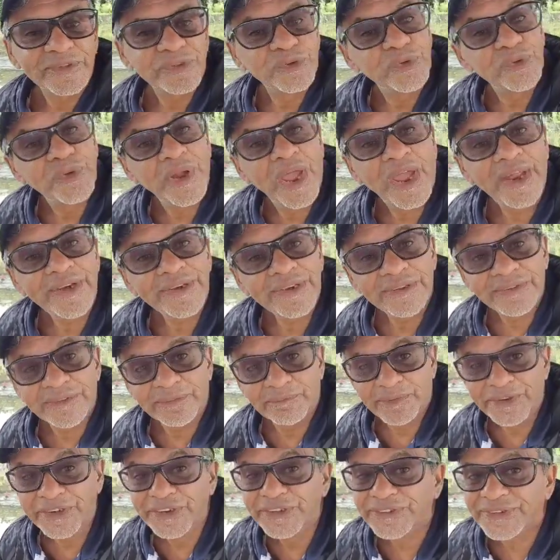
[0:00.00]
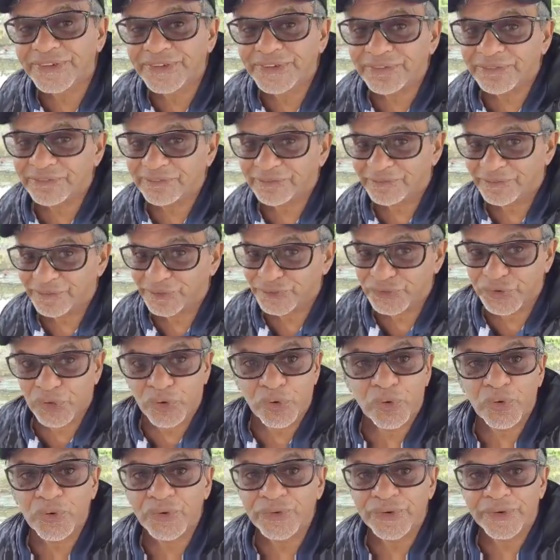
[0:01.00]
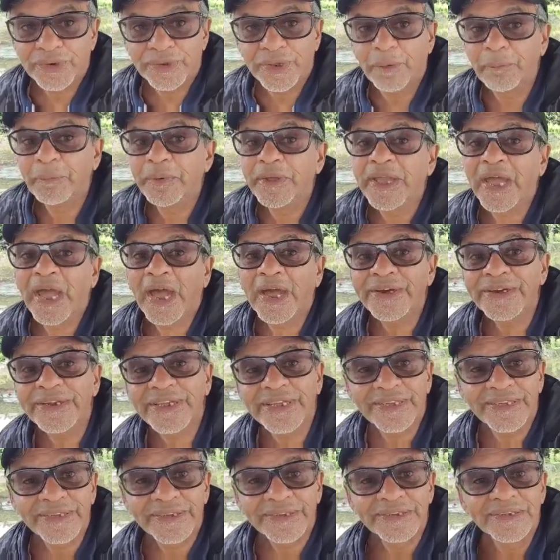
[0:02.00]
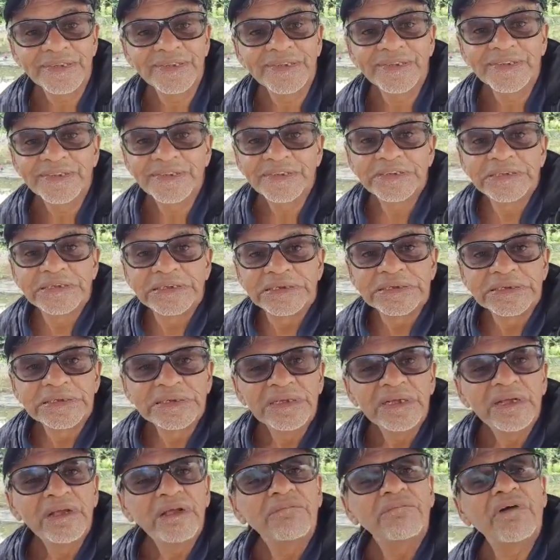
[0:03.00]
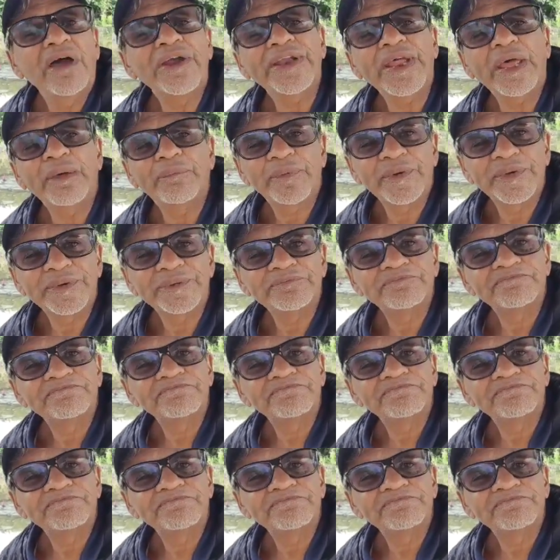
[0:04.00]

Unani, medicine, so good, the Bihani. What happened?